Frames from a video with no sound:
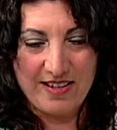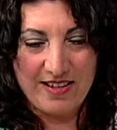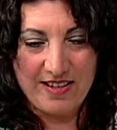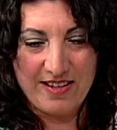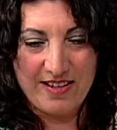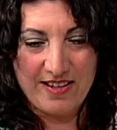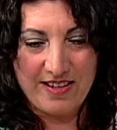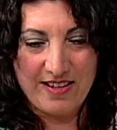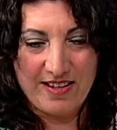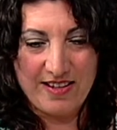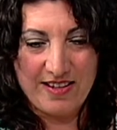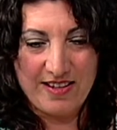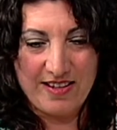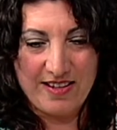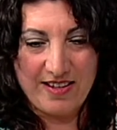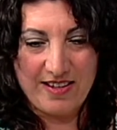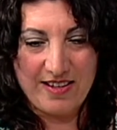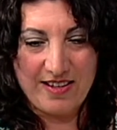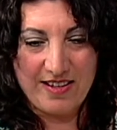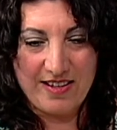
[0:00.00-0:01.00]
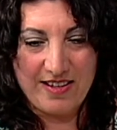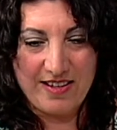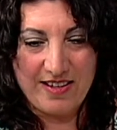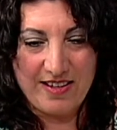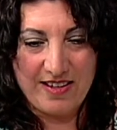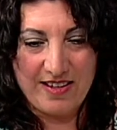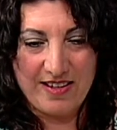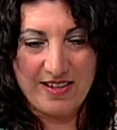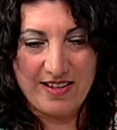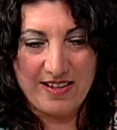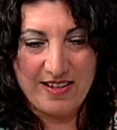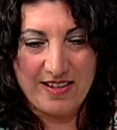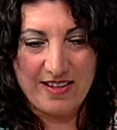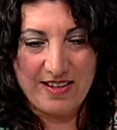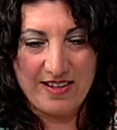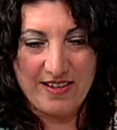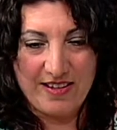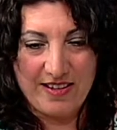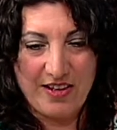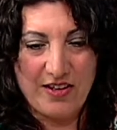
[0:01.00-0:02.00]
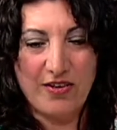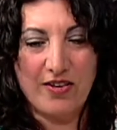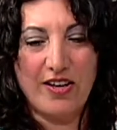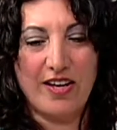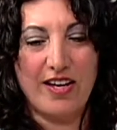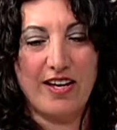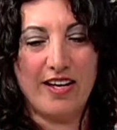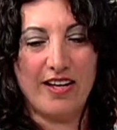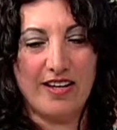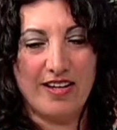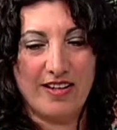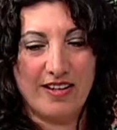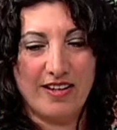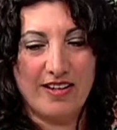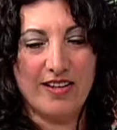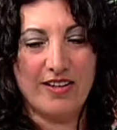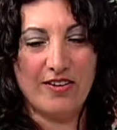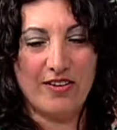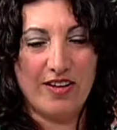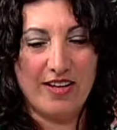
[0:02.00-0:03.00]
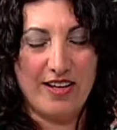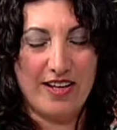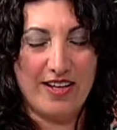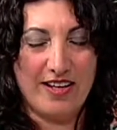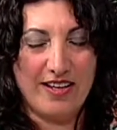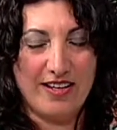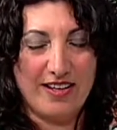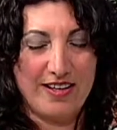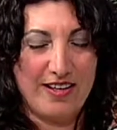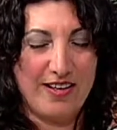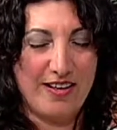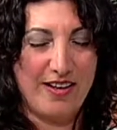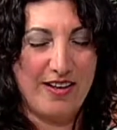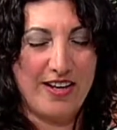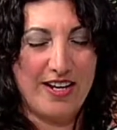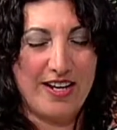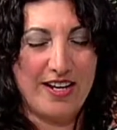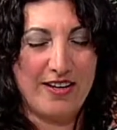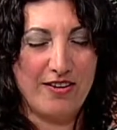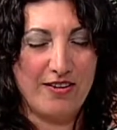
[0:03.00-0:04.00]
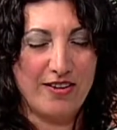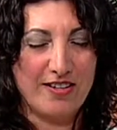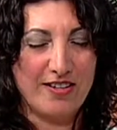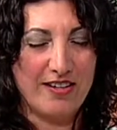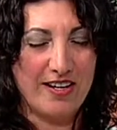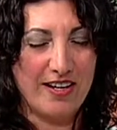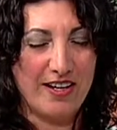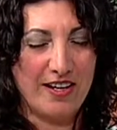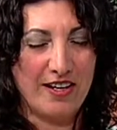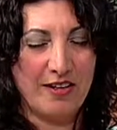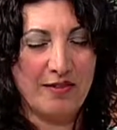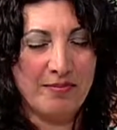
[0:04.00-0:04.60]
um, my career. Okay, okay. All right, hang on a second.